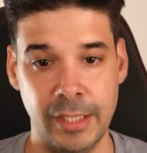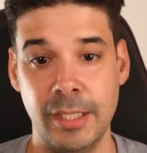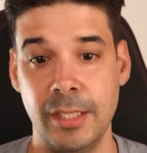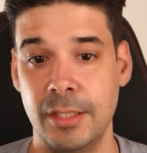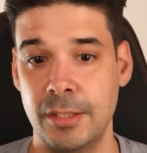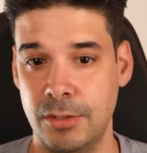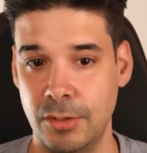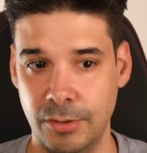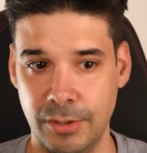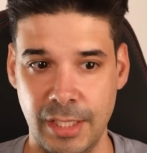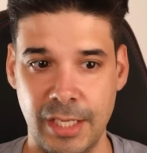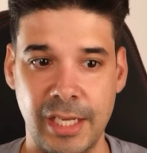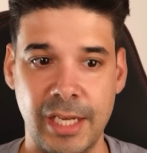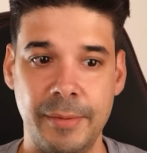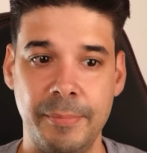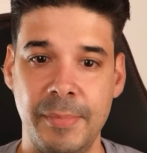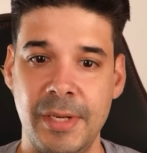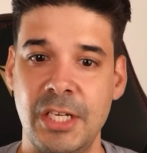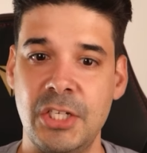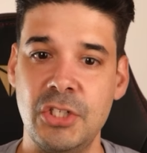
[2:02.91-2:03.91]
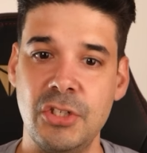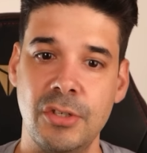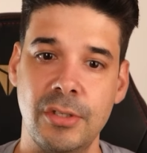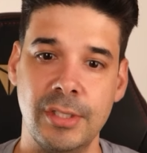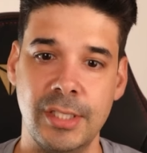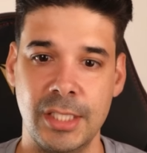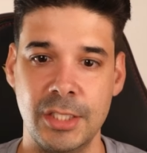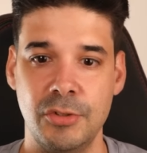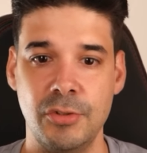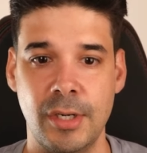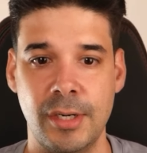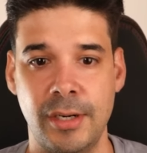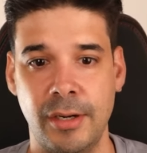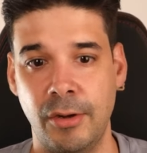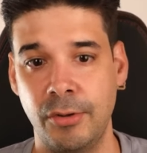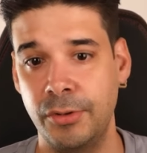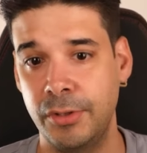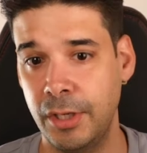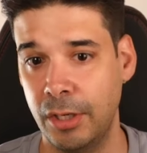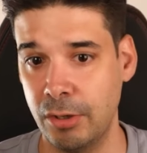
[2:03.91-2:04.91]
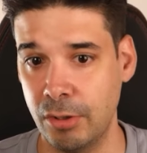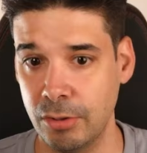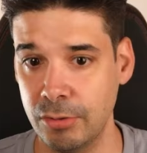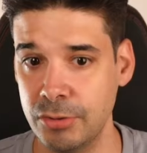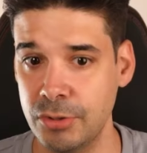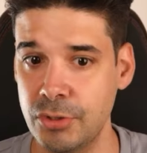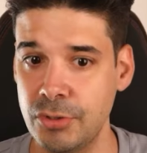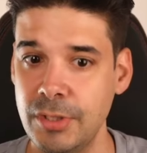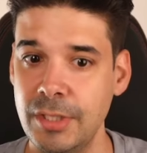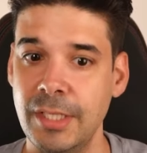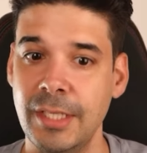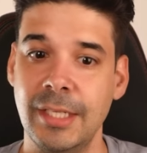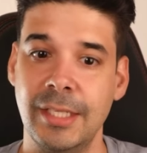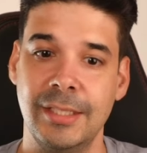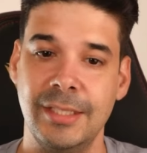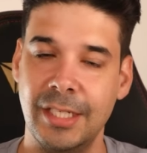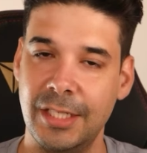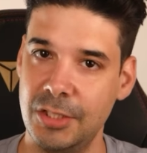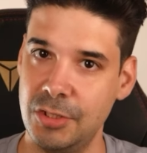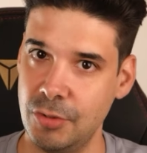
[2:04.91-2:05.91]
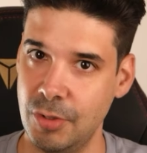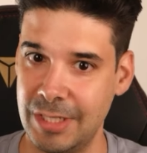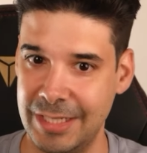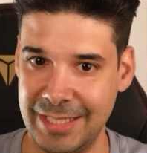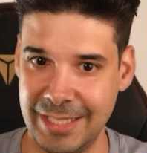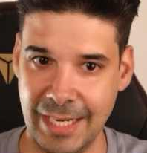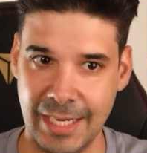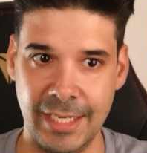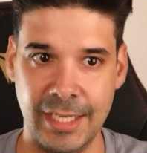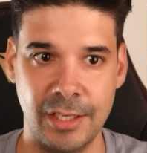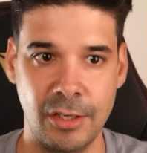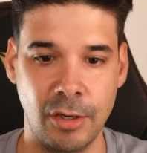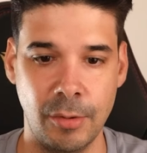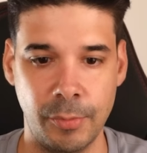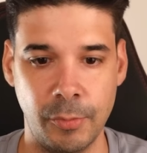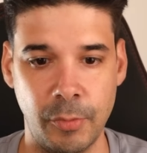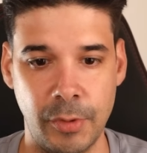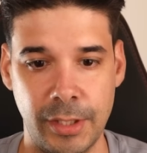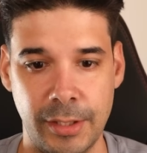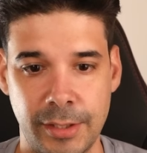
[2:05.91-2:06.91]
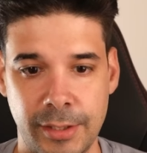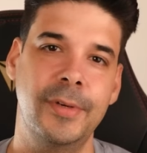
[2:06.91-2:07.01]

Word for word: so they can make sure that you are on the country that you are signing up with.